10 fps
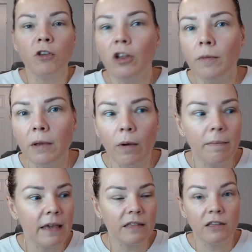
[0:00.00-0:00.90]
going to be what
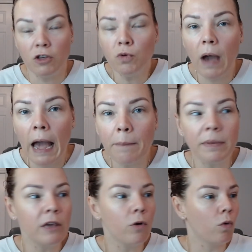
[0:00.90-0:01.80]
makes you
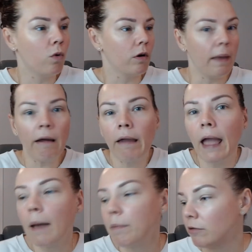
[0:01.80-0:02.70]
happy or Mary
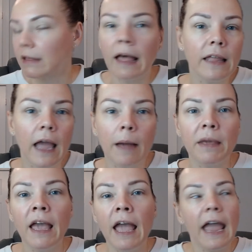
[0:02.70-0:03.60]
happy or Sally happy.